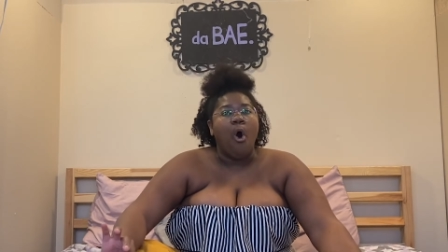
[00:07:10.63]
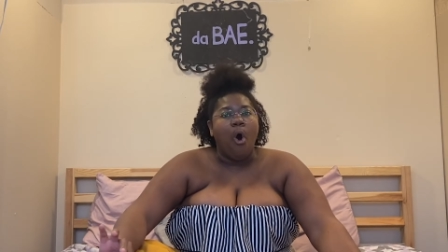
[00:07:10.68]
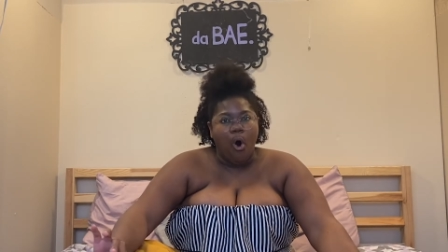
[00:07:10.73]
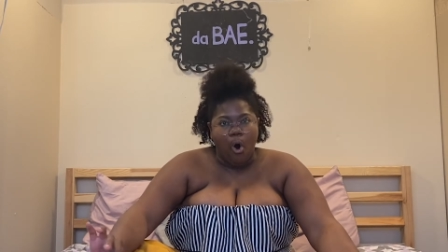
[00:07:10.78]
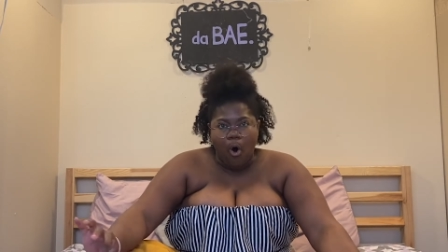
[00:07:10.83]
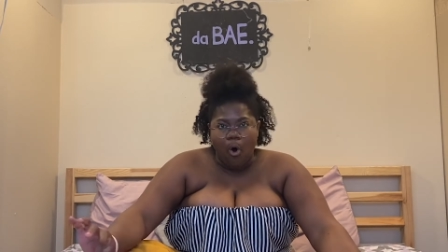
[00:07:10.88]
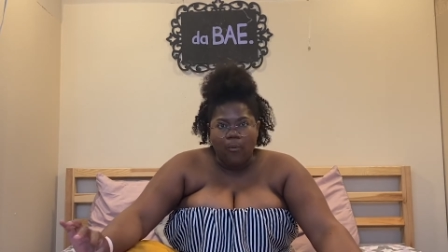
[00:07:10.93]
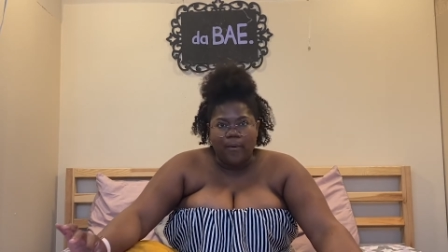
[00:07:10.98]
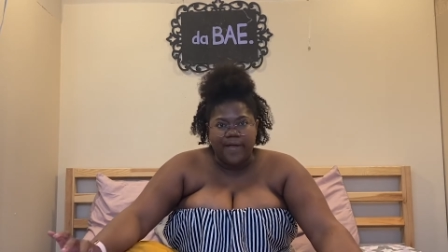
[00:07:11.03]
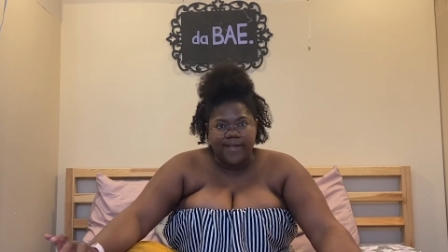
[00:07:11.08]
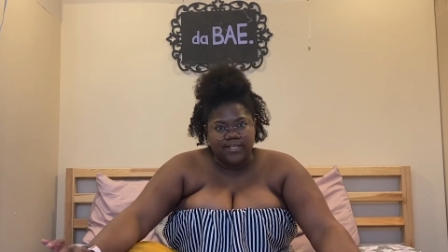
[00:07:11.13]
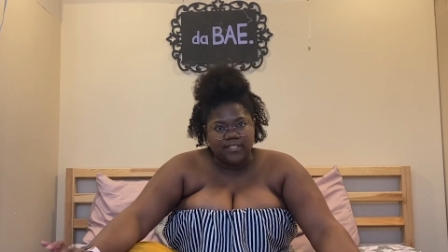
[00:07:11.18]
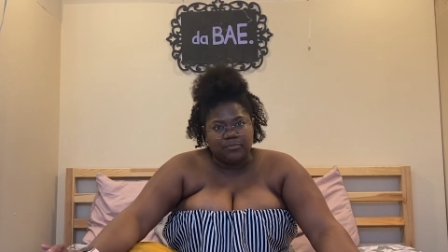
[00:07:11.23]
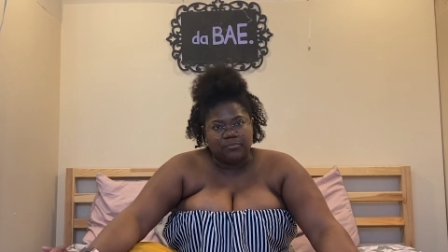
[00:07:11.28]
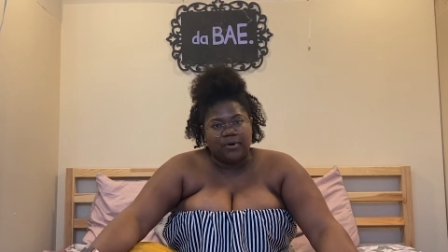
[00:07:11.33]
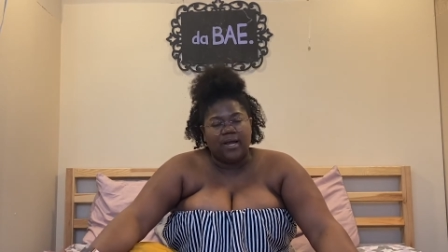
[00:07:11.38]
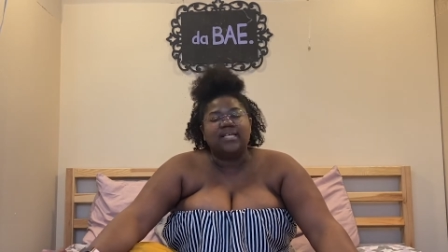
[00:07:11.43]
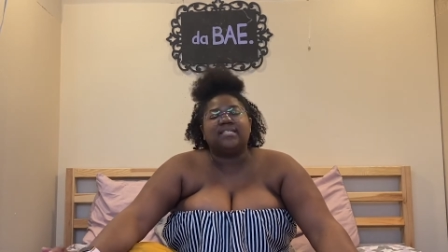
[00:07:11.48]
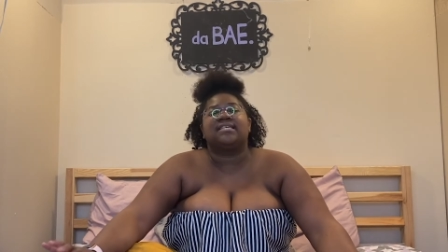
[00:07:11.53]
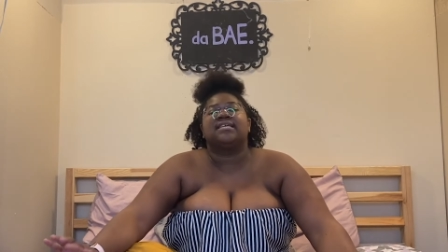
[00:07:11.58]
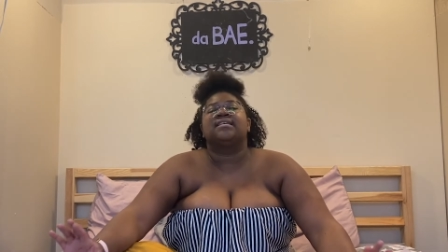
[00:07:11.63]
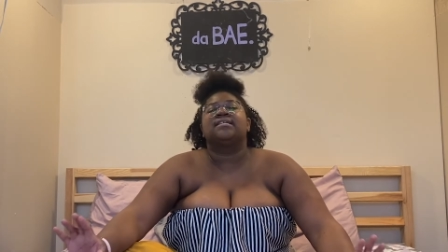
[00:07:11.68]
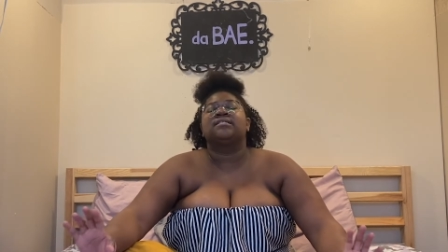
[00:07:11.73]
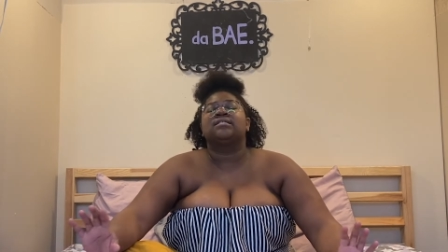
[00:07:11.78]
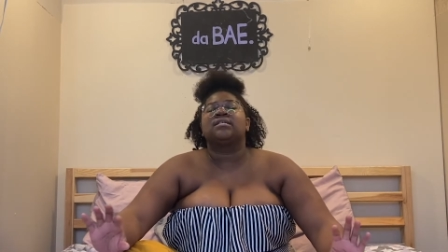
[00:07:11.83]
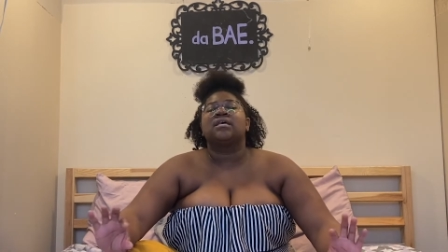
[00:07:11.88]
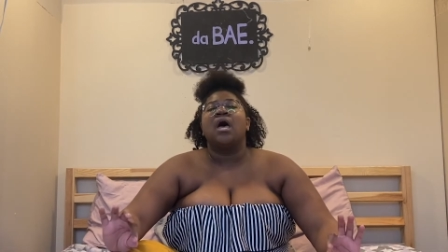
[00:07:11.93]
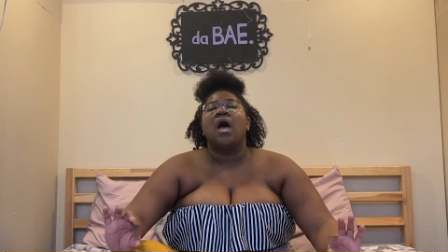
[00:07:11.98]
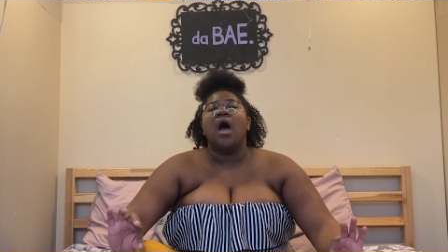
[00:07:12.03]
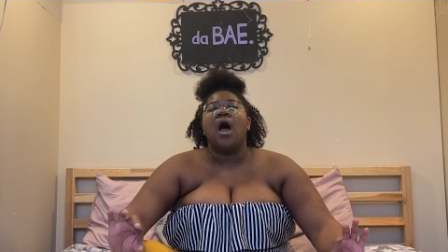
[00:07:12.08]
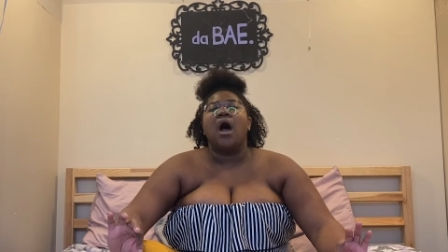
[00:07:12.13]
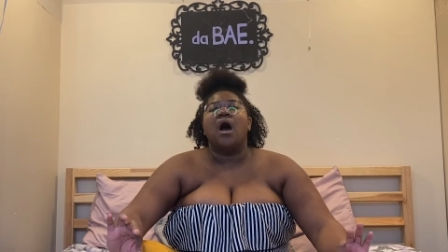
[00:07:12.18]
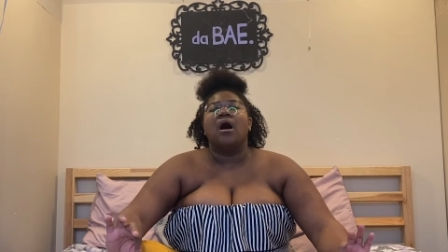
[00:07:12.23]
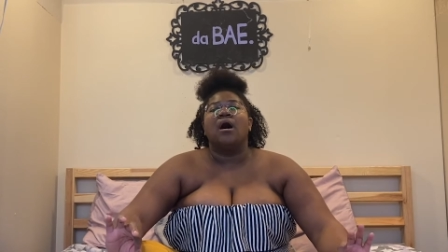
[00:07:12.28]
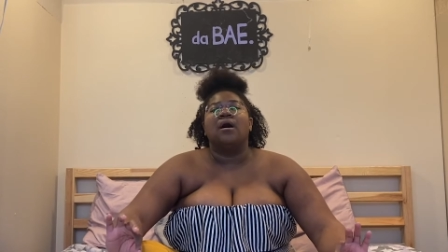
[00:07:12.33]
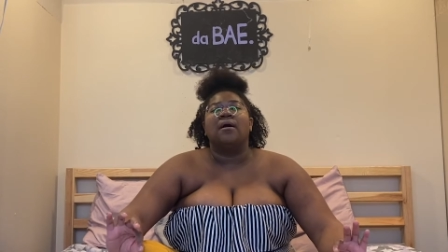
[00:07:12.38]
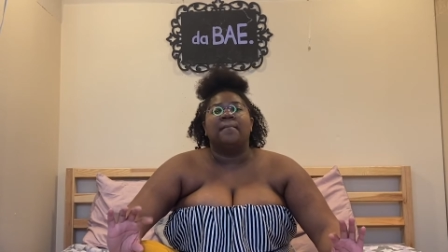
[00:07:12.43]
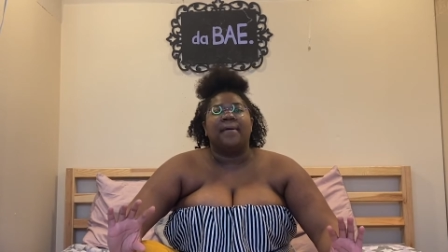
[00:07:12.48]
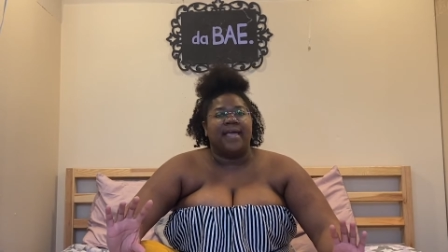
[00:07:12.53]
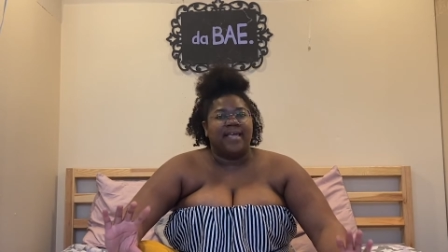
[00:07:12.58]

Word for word: always present um,